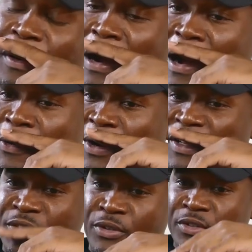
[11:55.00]
are going
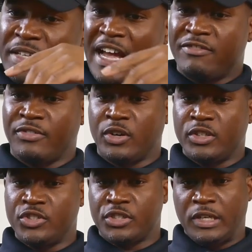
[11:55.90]
to
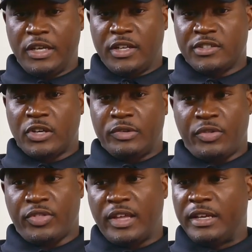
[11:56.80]
divulge certain
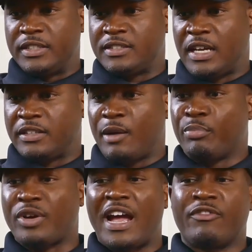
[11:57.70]
things that are
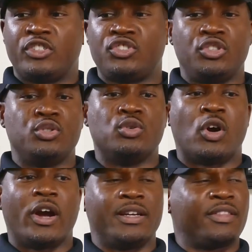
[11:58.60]
private to you
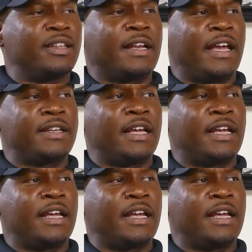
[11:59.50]
or anything like